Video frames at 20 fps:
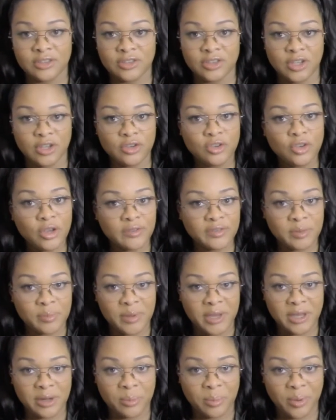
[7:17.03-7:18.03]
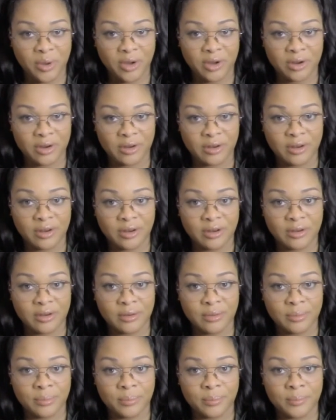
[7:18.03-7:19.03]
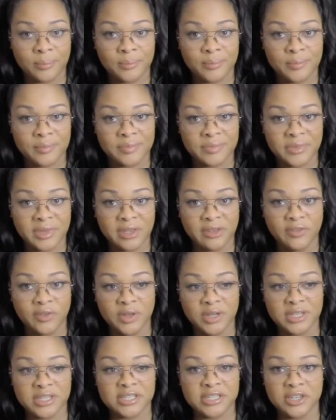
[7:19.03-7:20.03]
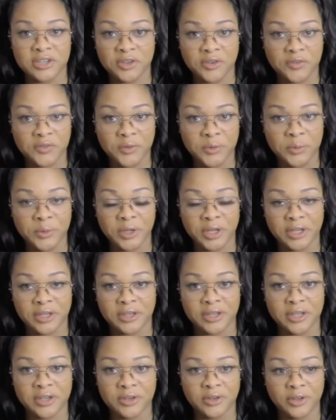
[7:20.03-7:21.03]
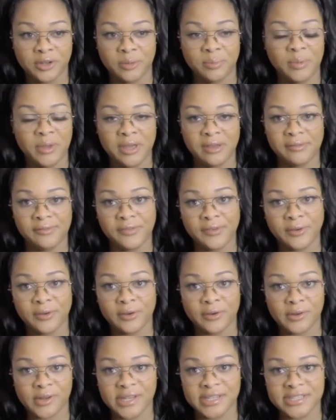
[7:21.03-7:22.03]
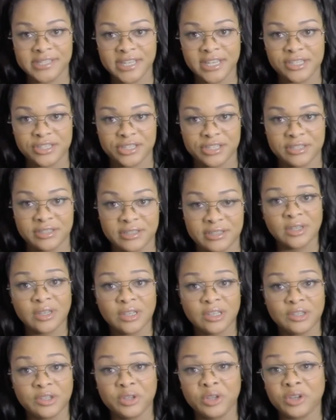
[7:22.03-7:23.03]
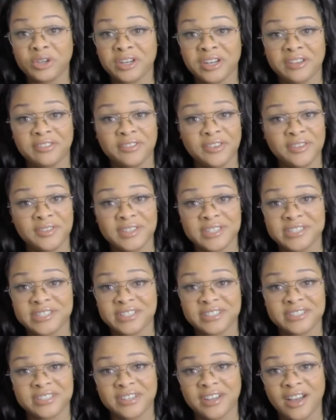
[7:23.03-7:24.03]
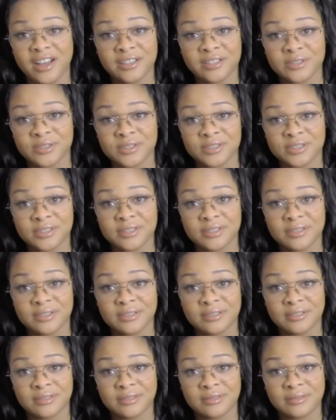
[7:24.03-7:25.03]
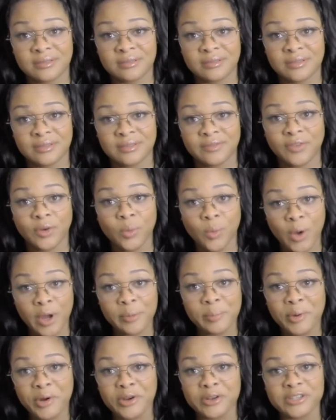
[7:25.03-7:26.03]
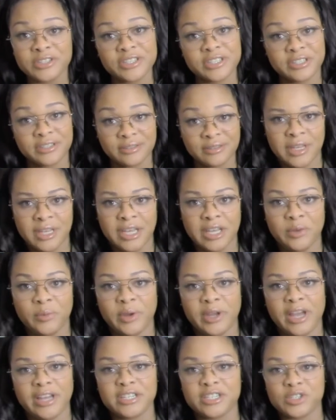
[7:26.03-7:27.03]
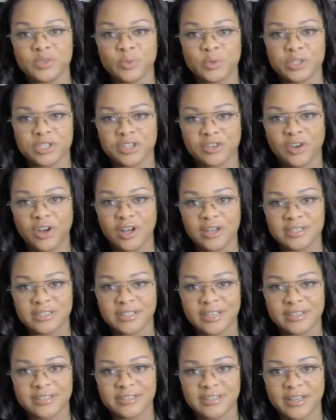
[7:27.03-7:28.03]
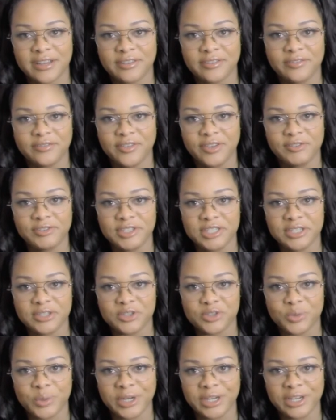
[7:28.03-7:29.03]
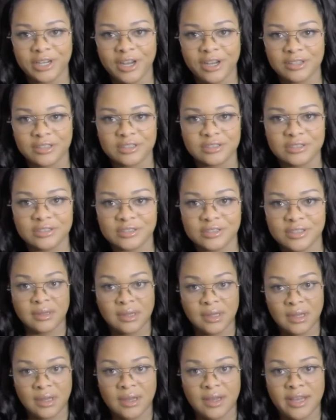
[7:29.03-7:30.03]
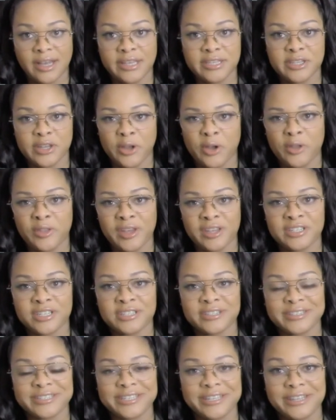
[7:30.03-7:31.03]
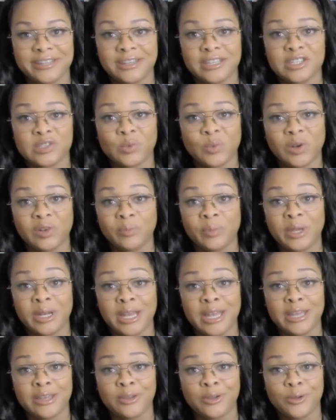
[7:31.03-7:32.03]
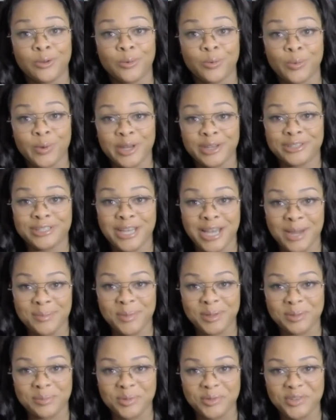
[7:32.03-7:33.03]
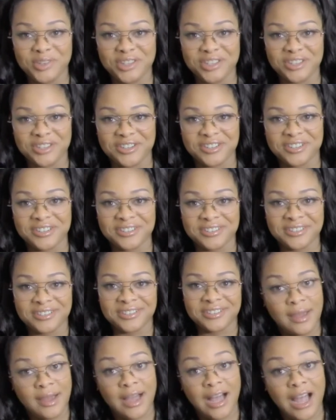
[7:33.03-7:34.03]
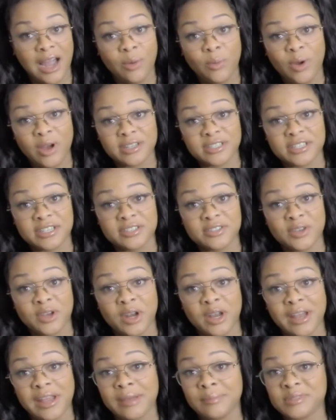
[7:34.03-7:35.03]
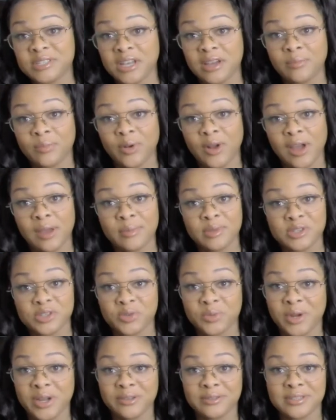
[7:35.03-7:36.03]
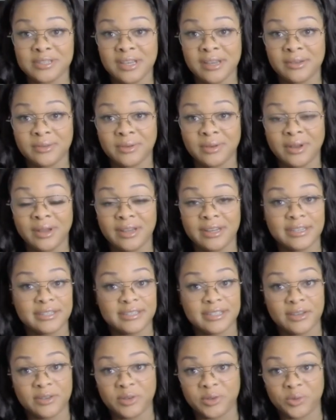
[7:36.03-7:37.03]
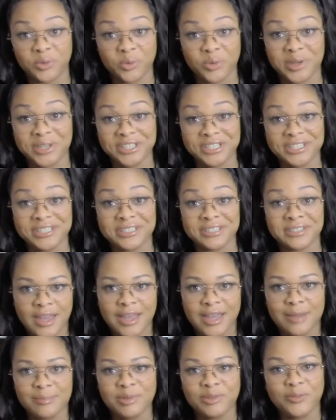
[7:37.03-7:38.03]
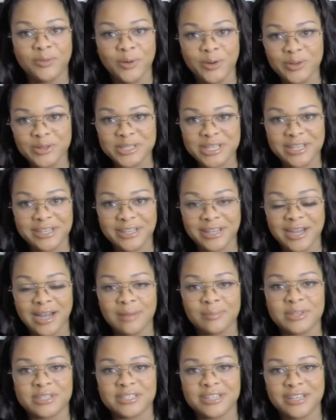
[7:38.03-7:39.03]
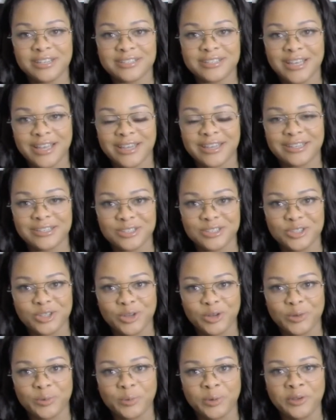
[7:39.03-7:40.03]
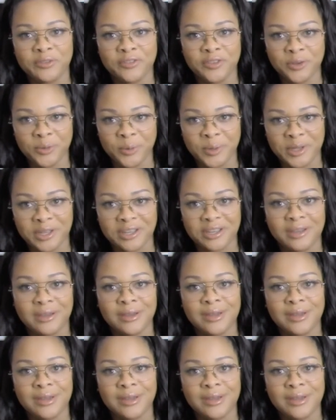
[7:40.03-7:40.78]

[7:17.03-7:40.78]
then you have to pay to park. And if you didn't sneak your food in, then you're going to pay for concessions. You're looking at $50, $60 for one person. Anyway, I just wish it cost less, like $15, $20. I say all that just to say that this would have been a great time at the movie theater. I watched this on Amazon Prime in surround sound, and it sounded great. And before you say it in the comments, yes, I considered reviewing